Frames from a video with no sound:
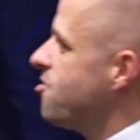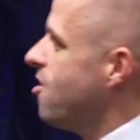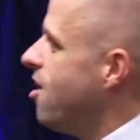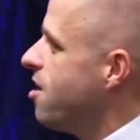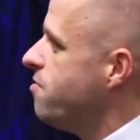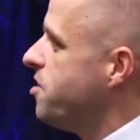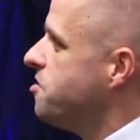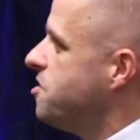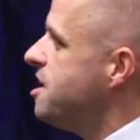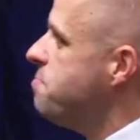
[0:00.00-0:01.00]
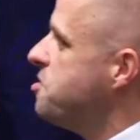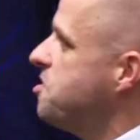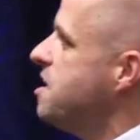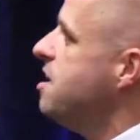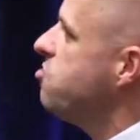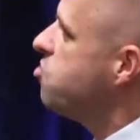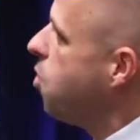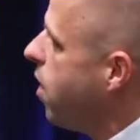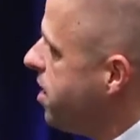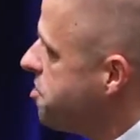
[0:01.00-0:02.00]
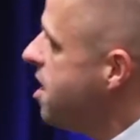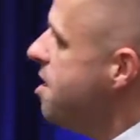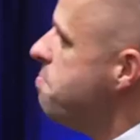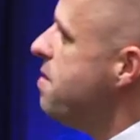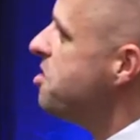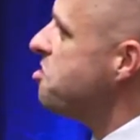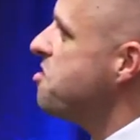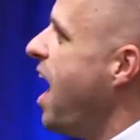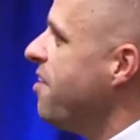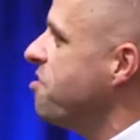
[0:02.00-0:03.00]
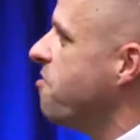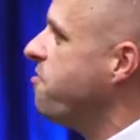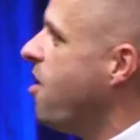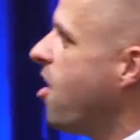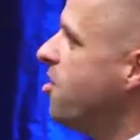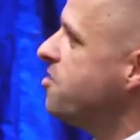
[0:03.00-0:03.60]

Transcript: your heart of the deep sea joys. Miss not the far